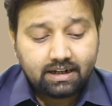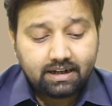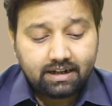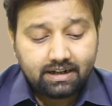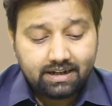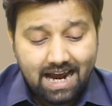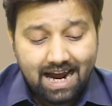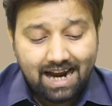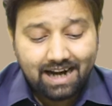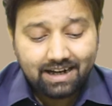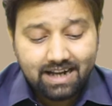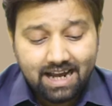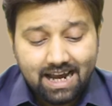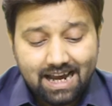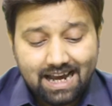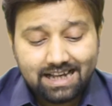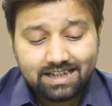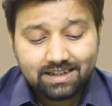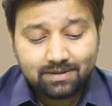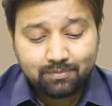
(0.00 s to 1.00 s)
that
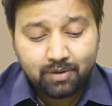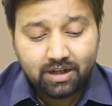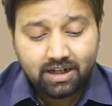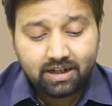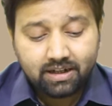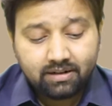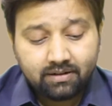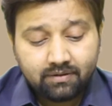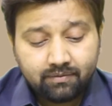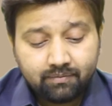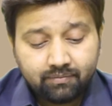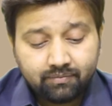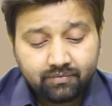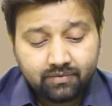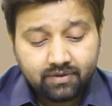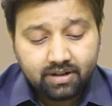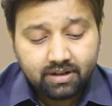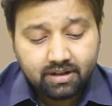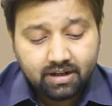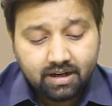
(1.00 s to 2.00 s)
has been
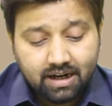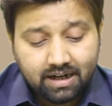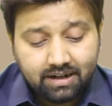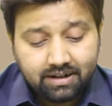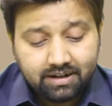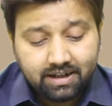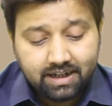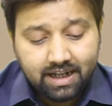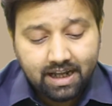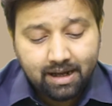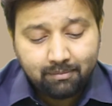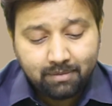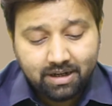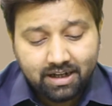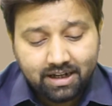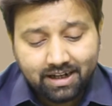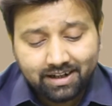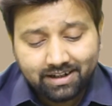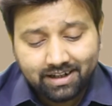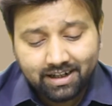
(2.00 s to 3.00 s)

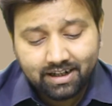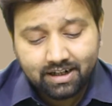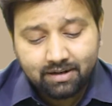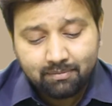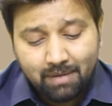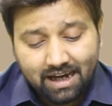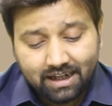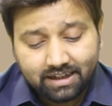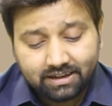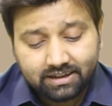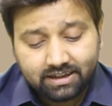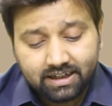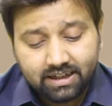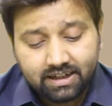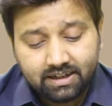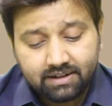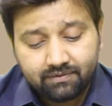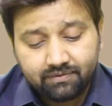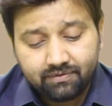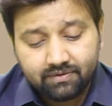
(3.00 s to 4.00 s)
contaminated by
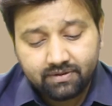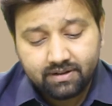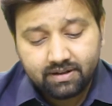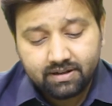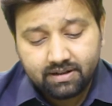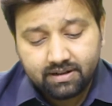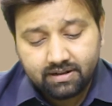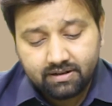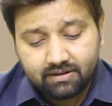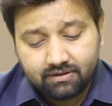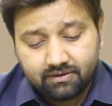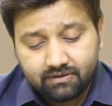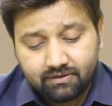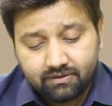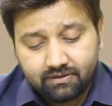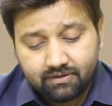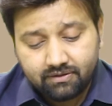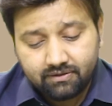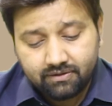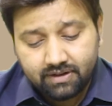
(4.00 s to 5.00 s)
the
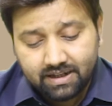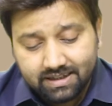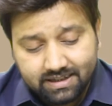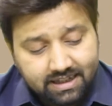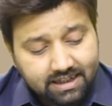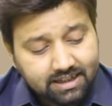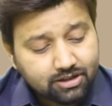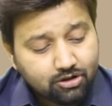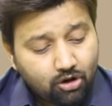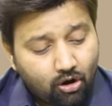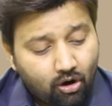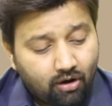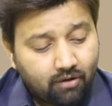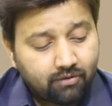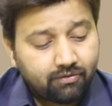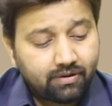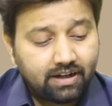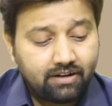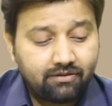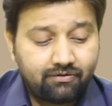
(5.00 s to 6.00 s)
feces
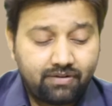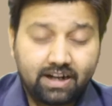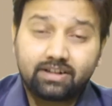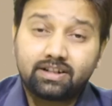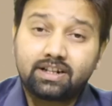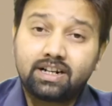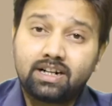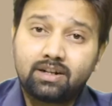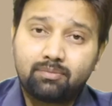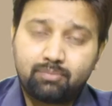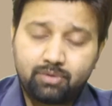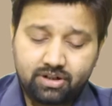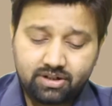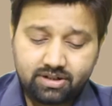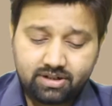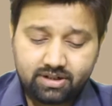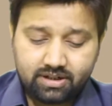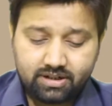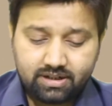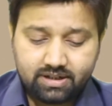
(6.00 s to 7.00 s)
of infected
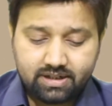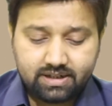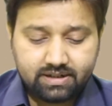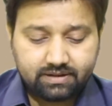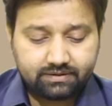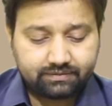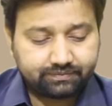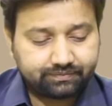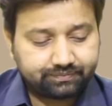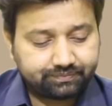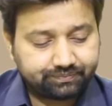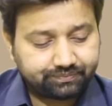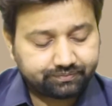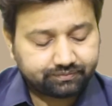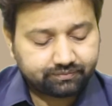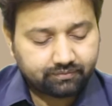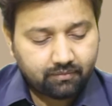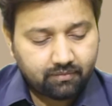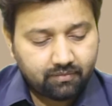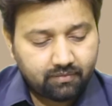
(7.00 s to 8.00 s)
persons.
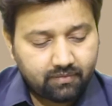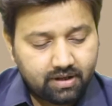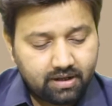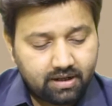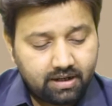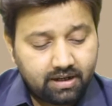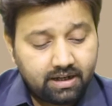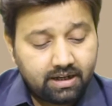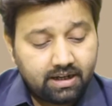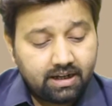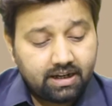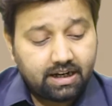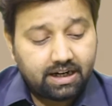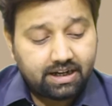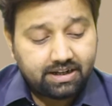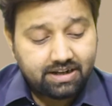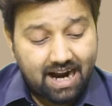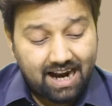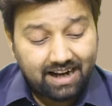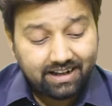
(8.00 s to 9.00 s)

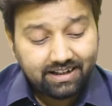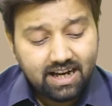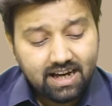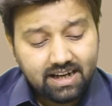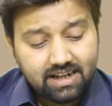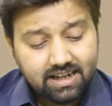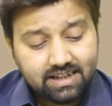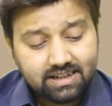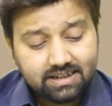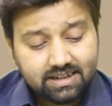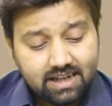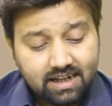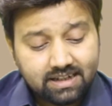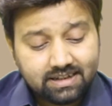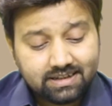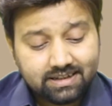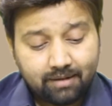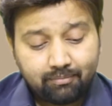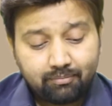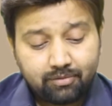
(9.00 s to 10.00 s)
Diarrhea is a
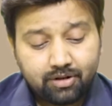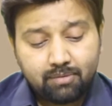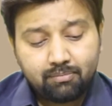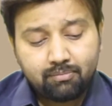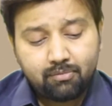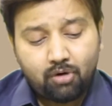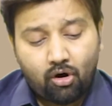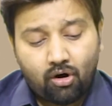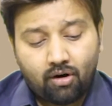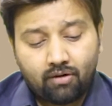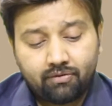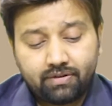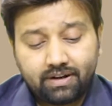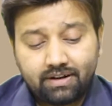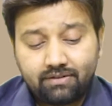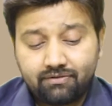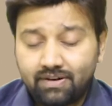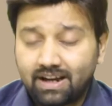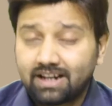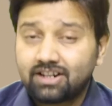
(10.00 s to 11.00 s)
symptom of
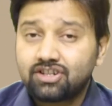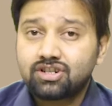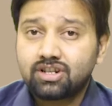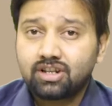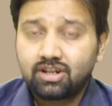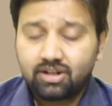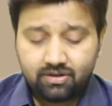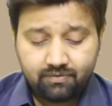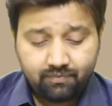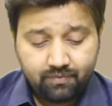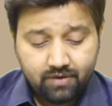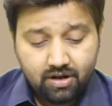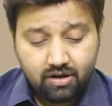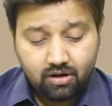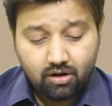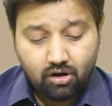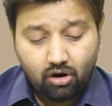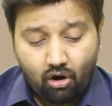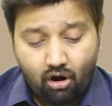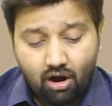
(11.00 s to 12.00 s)
infection
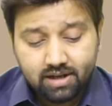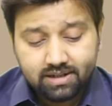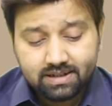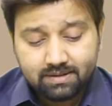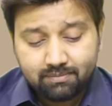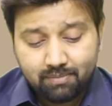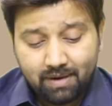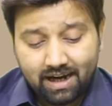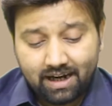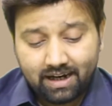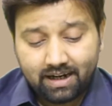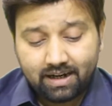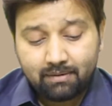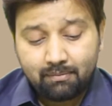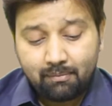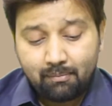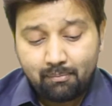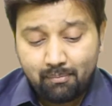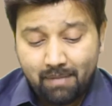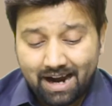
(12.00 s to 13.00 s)
caused by
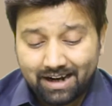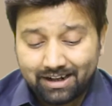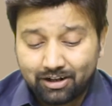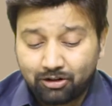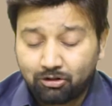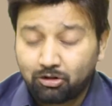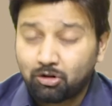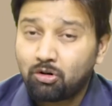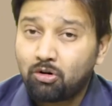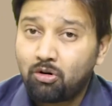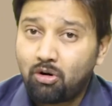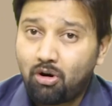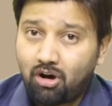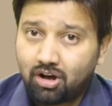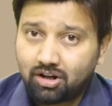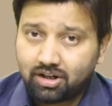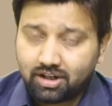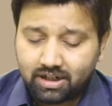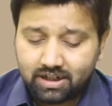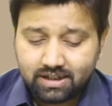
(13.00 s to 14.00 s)

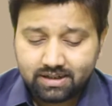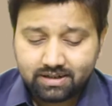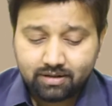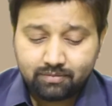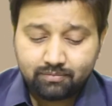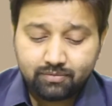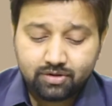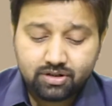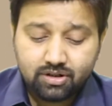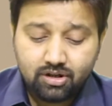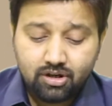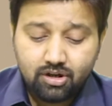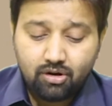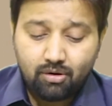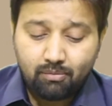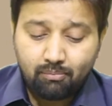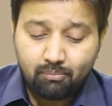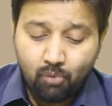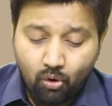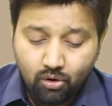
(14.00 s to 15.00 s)
microorganisms,
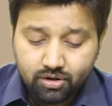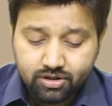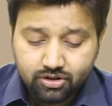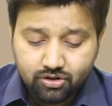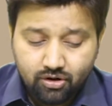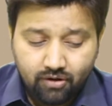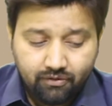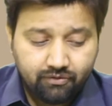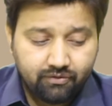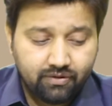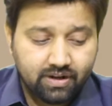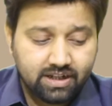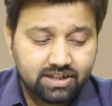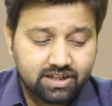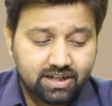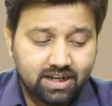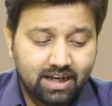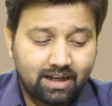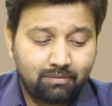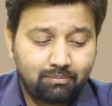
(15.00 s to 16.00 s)
most of
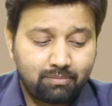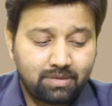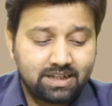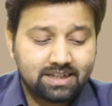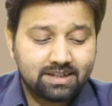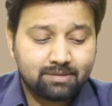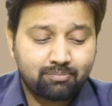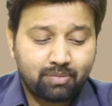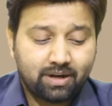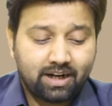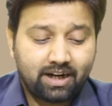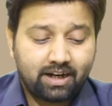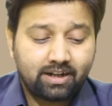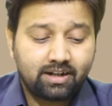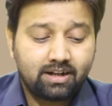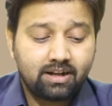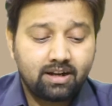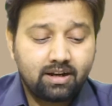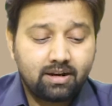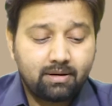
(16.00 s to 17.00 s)
which can be
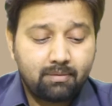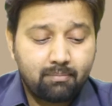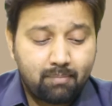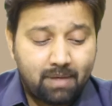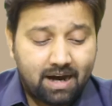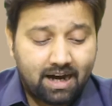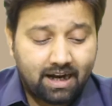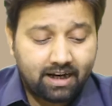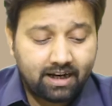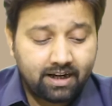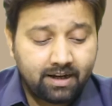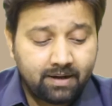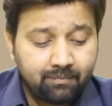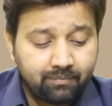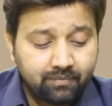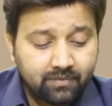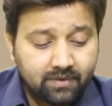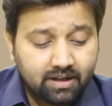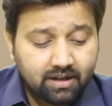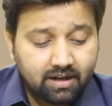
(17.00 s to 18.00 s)
spread by
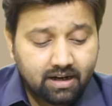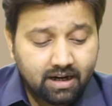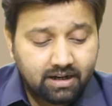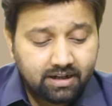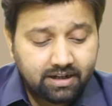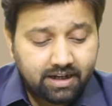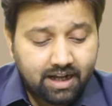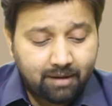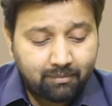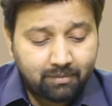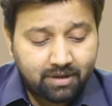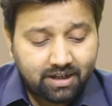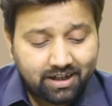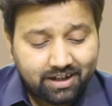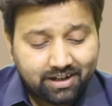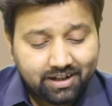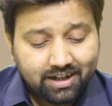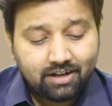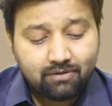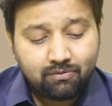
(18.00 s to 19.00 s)

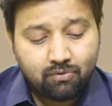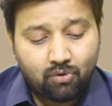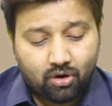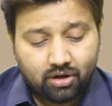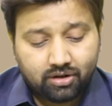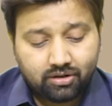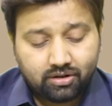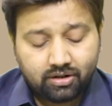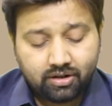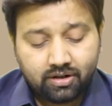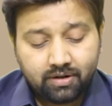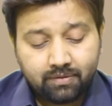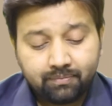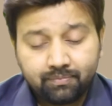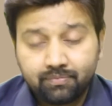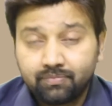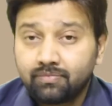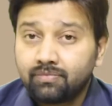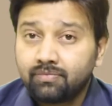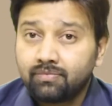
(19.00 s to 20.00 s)
contaminated water.
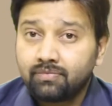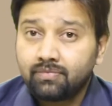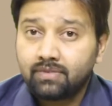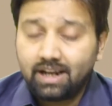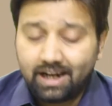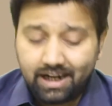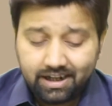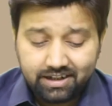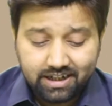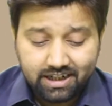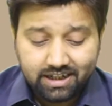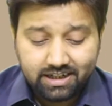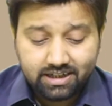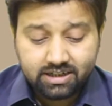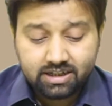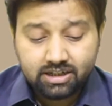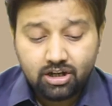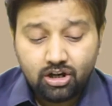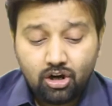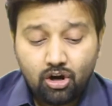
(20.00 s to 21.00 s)
It
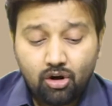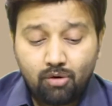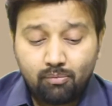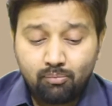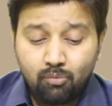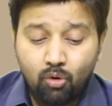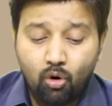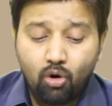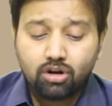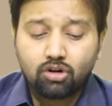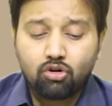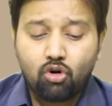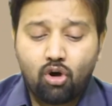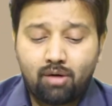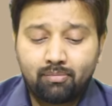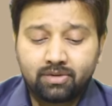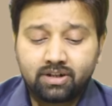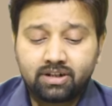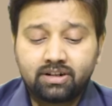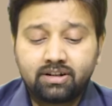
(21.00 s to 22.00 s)
is more
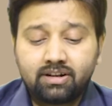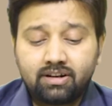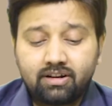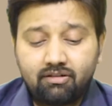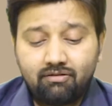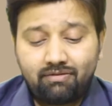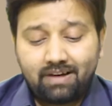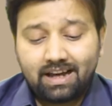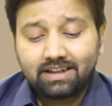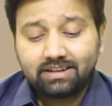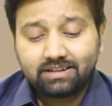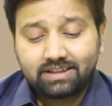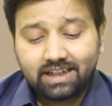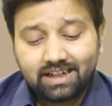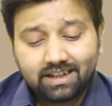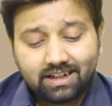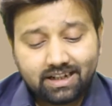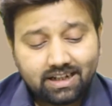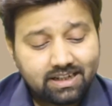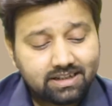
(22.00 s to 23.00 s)
common when
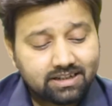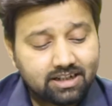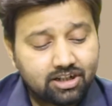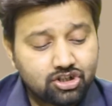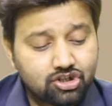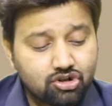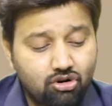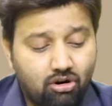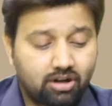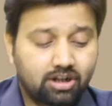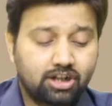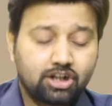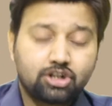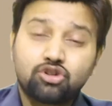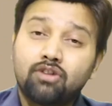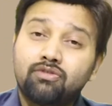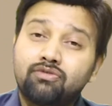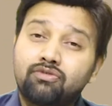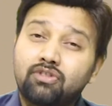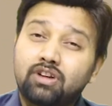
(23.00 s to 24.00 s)
there is a shortage
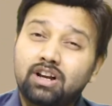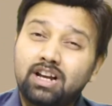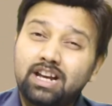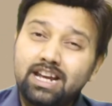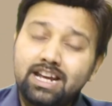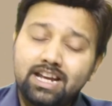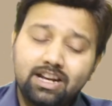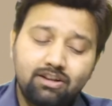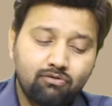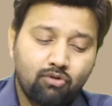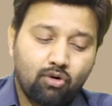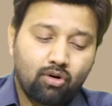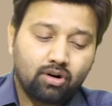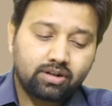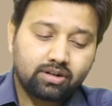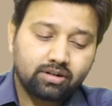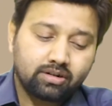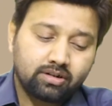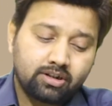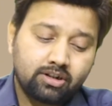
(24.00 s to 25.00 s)
of clean
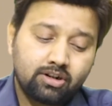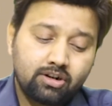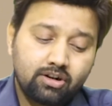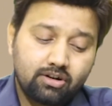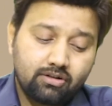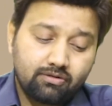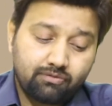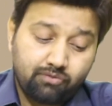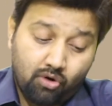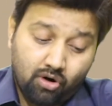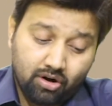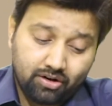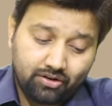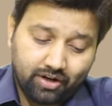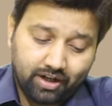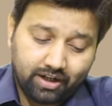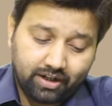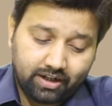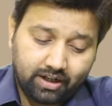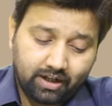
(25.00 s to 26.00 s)
water for
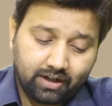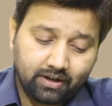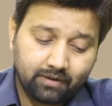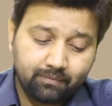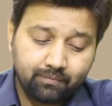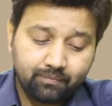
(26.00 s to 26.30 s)
drinking,